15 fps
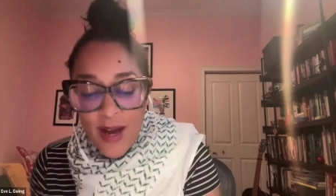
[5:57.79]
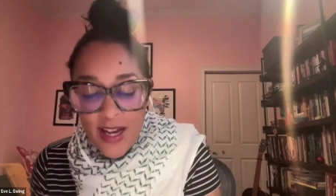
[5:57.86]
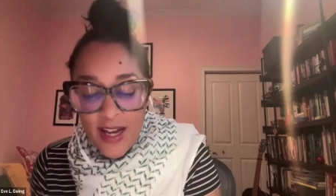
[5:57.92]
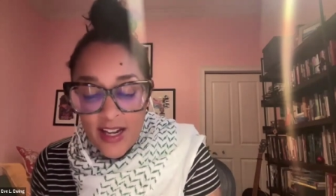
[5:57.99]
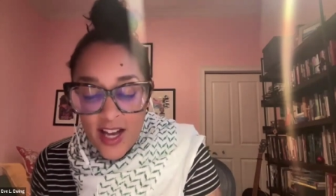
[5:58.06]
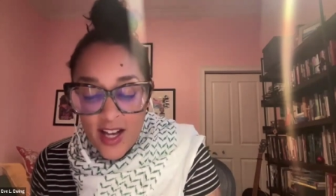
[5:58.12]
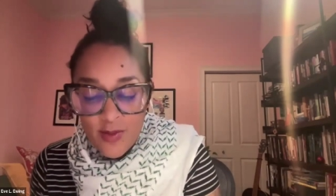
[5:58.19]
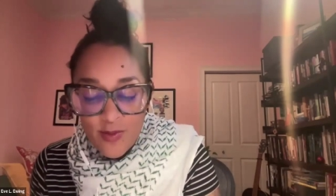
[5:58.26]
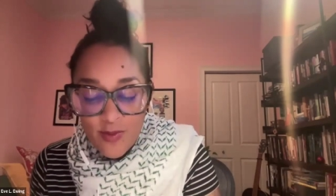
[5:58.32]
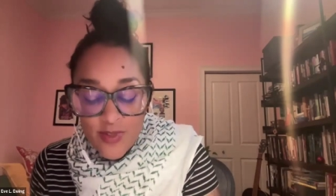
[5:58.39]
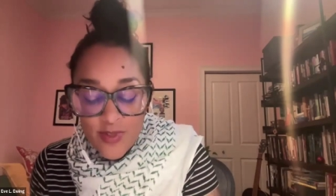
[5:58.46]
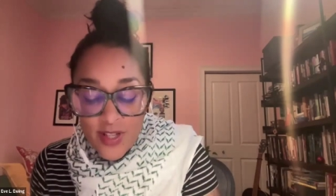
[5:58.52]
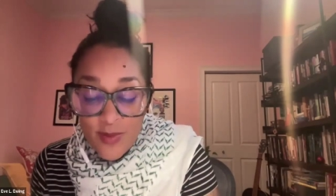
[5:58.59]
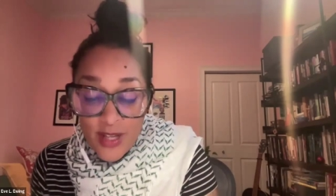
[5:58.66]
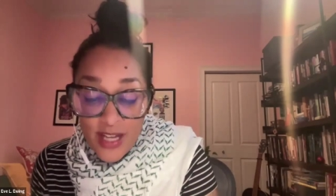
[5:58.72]
But
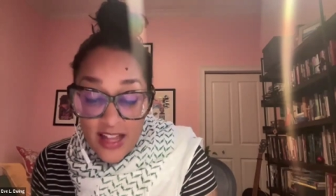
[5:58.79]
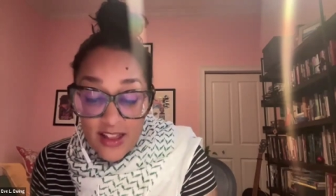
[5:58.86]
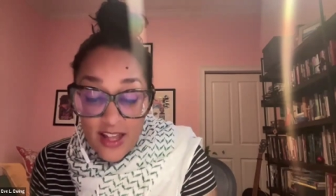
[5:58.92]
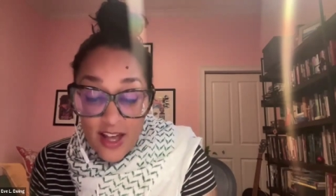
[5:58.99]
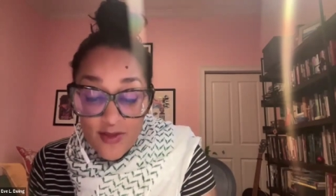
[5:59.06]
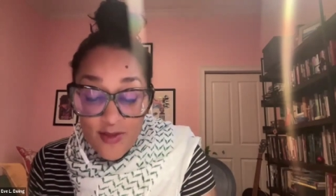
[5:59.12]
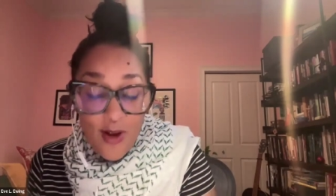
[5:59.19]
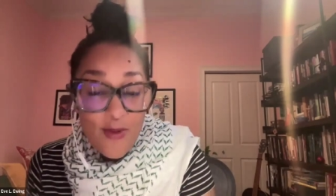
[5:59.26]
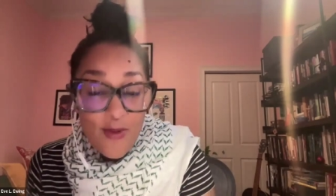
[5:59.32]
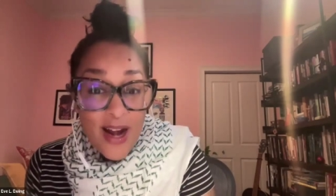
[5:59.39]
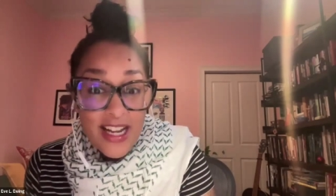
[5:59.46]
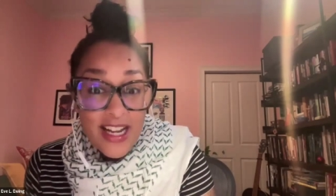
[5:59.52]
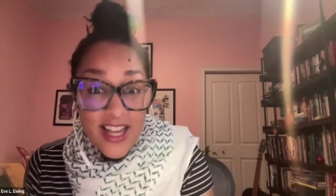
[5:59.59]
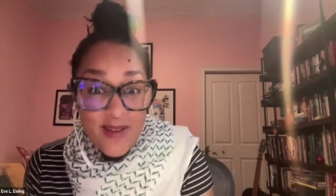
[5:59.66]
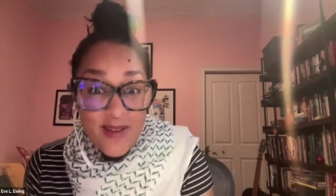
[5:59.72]
something I loved about
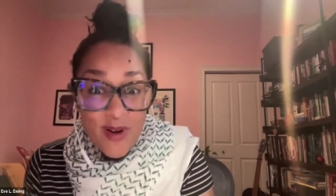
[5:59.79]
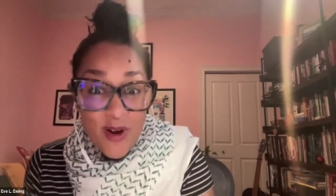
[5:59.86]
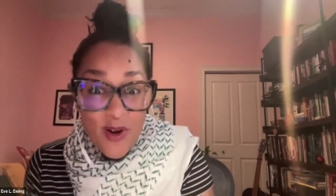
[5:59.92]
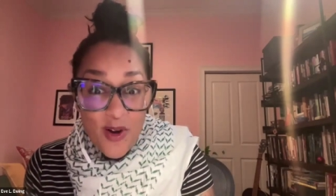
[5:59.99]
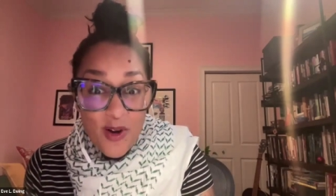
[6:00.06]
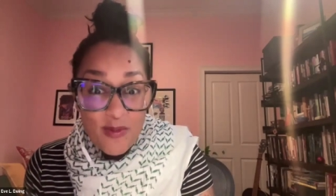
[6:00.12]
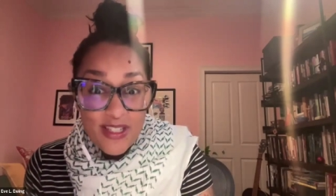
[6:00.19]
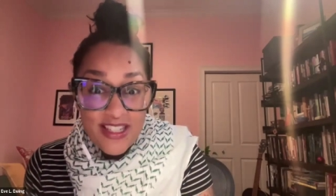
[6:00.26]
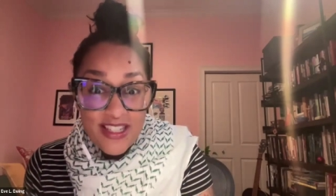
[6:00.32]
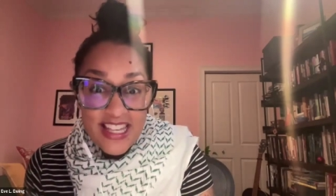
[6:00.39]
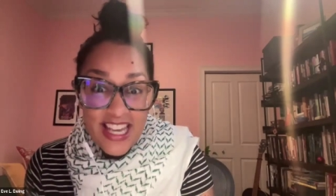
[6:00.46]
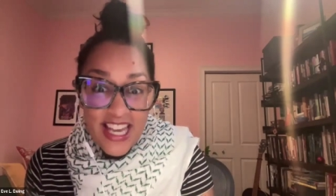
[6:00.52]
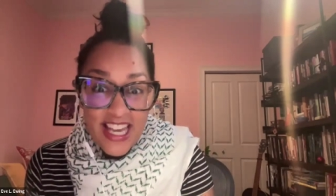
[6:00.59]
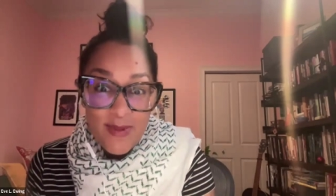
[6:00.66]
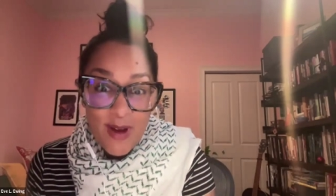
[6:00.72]
writing that poem was
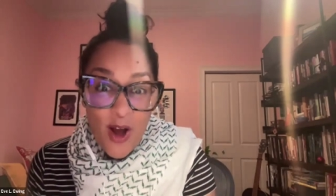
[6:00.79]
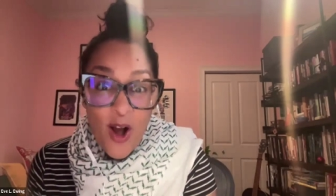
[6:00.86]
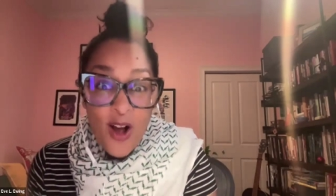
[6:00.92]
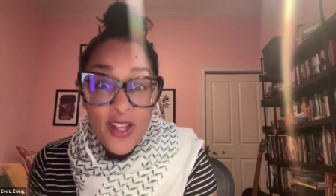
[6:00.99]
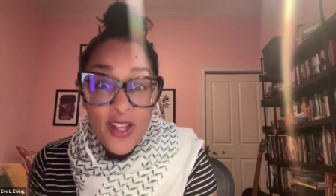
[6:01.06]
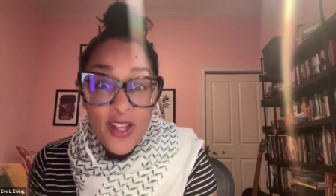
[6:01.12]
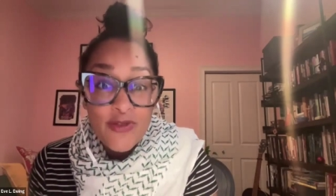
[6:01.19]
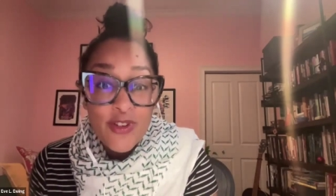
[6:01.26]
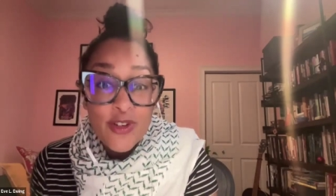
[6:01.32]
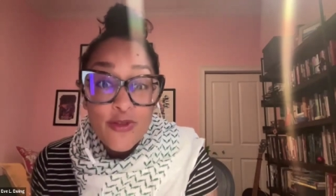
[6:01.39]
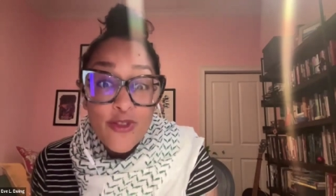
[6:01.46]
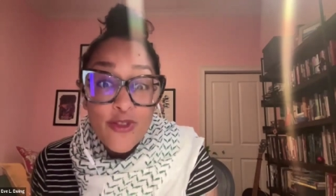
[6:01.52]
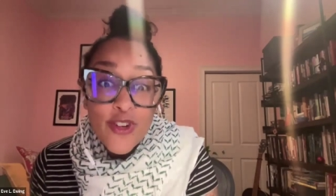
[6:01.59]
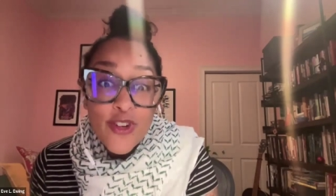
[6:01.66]
thinking about all the different